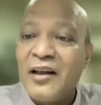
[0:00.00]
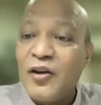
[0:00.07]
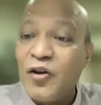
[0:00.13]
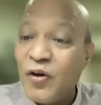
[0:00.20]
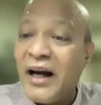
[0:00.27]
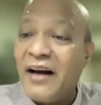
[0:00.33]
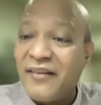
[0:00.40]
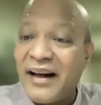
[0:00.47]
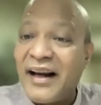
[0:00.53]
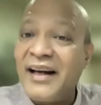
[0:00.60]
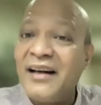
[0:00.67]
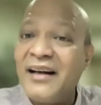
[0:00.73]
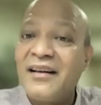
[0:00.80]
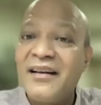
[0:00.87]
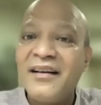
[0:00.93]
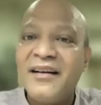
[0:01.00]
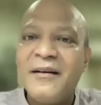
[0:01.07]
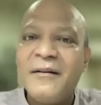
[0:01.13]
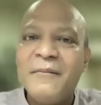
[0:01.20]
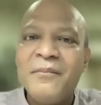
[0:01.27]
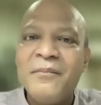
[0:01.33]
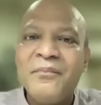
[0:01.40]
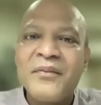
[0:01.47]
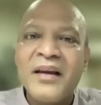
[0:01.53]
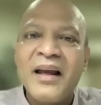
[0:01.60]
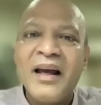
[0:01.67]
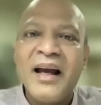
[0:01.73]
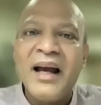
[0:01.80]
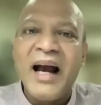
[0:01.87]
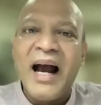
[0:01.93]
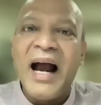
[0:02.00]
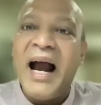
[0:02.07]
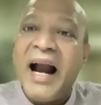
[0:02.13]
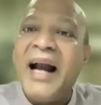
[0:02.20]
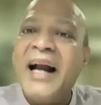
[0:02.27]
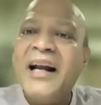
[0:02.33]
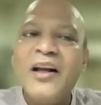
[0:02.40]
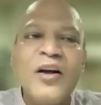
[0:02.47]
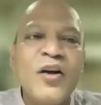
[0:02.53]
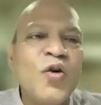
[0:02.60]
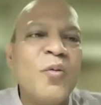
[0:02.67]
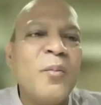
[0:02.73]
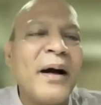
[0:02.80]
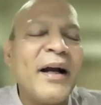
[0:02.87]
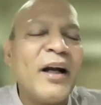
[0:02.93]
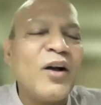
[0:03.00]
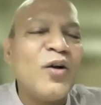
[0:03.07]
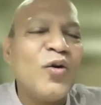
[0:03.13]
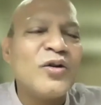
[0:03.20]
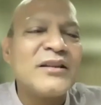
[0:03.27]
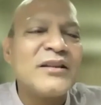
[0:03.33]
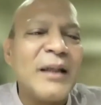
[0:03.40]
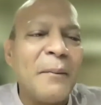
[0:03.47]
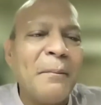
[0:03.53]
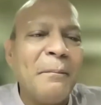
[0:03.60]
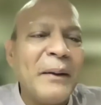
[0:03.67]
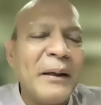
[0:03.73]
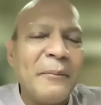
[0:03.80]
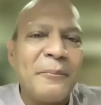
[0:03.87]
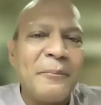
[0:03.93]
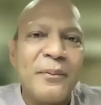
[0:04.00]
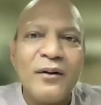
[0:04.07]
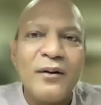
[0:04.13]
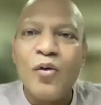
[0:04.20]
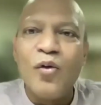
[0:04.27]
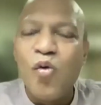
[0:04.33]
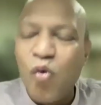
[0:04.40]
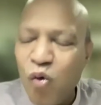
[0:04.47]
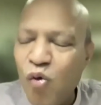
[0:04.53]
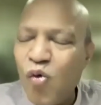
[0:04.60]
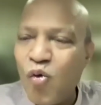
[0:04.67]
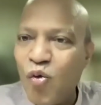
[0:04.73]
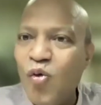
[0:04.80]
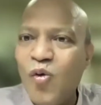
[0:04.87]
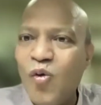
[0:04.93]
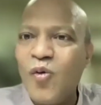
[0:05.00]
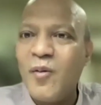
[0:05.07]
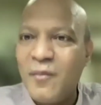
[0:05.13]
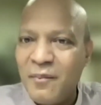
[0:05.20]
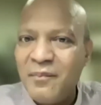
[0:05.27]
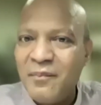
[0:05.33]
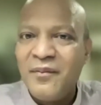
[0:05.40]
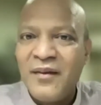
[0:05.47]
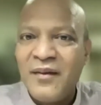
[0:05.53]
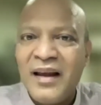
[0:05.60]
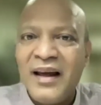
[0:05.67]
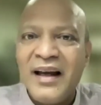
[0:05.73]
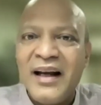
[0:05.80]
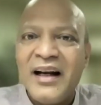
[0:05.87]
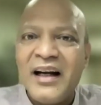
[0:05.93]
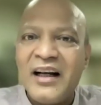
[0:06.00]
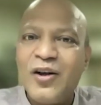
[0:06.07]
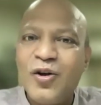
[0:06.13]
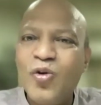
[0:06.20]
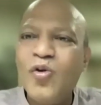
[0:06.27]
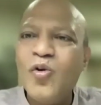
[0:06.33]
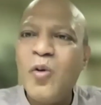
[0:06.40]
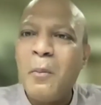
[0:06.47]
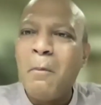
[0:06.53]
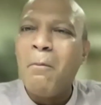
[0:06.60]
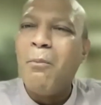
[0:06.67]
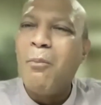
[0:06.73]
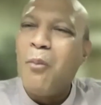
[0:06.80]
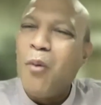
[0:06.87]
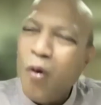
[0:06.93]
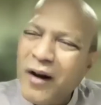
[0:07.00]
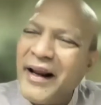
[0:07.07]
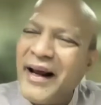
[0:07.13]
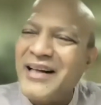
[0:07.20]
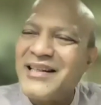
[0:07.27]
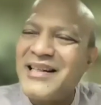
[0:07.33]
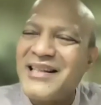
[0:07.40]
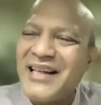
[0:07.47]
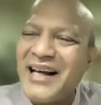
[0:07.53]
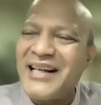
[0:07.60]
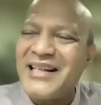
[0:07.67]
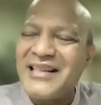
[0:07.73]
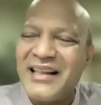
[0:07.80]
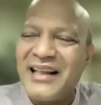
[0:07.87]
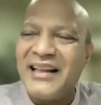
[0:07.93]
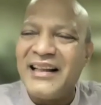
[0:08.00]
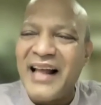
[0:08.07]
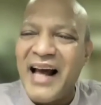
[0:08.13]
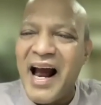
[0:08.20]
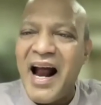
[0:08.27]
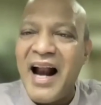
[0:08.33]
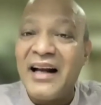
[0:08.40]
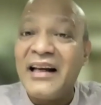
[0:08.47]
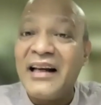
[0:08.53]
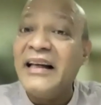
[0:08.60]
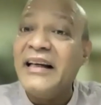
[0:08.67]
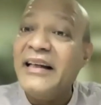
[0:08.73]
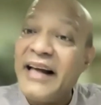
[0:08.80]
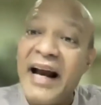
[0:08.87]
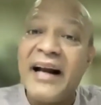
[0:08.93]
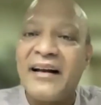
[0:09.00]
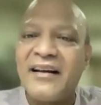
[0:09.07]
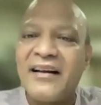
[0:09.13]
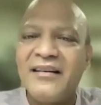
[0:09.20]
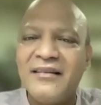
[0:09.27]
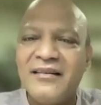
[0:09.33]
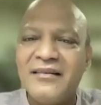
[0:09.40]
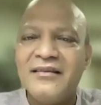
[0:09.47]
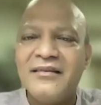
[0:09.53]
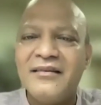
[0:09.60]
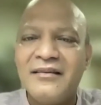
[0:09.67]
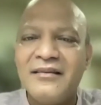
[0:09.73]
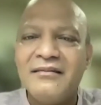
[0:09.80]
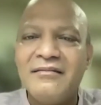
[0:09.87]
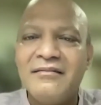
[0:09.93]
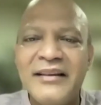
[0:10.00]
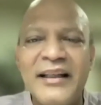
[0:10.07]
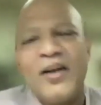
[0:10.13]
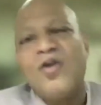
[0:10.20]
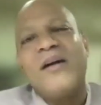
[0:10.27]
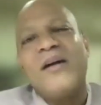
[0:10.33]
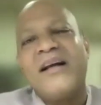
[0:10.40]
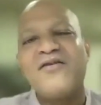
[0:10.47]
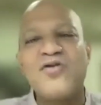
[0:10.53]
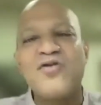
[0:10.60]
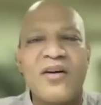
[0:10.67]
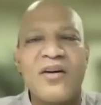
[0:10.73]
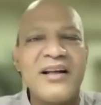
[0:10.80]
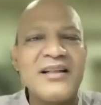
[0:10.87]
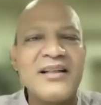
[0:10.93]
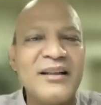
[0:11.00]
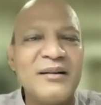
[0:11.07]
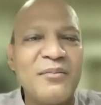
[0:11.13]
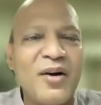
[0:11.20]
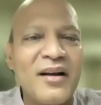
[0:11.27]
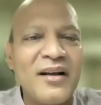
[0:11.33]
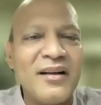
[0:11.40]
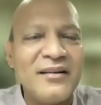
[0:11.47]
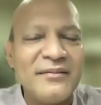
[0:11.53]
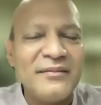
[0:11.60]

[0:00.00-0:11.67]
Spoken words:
You have, right? And you might know some people who do more exercise than that, yet they don't have soreness in the body.